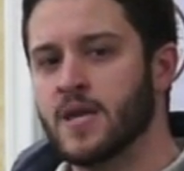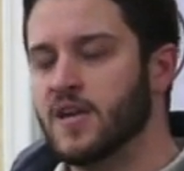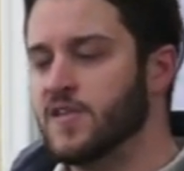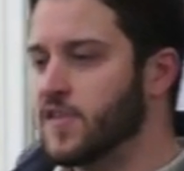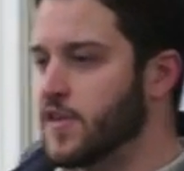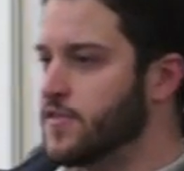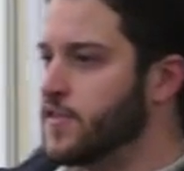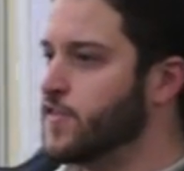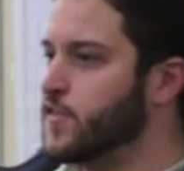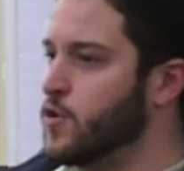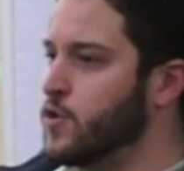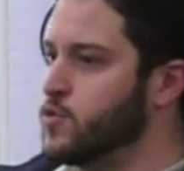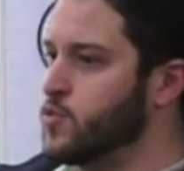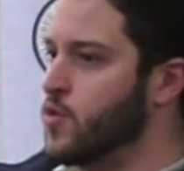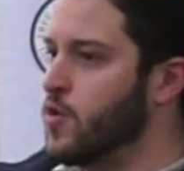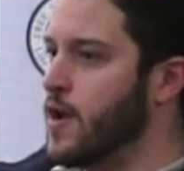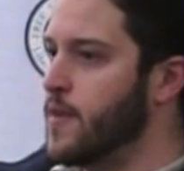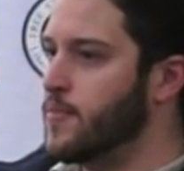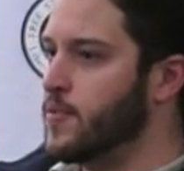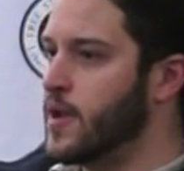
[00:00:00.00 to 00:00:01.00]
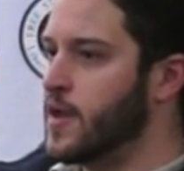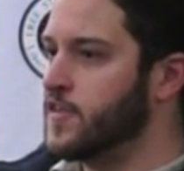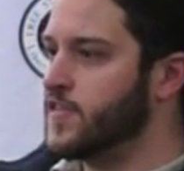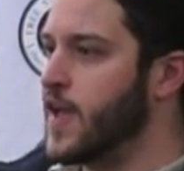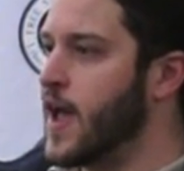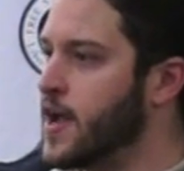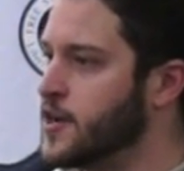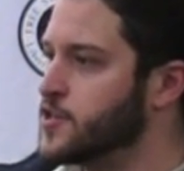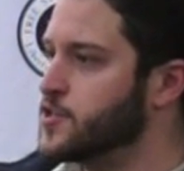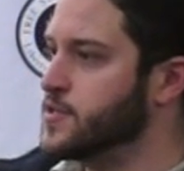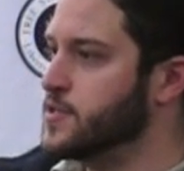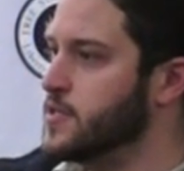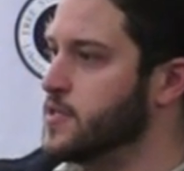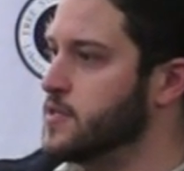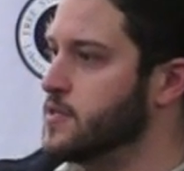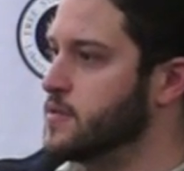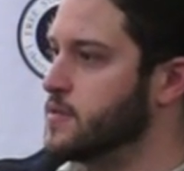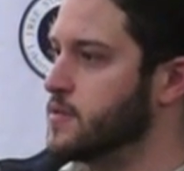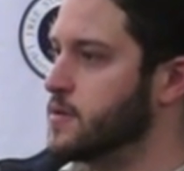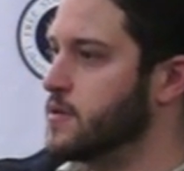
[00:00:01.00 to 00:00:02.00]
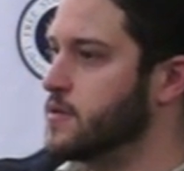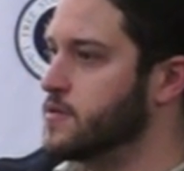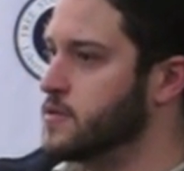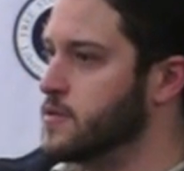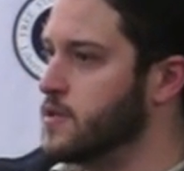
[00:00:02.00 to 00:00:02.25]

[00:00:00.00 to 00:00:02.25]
is that this Cold War apparatus actually, uh,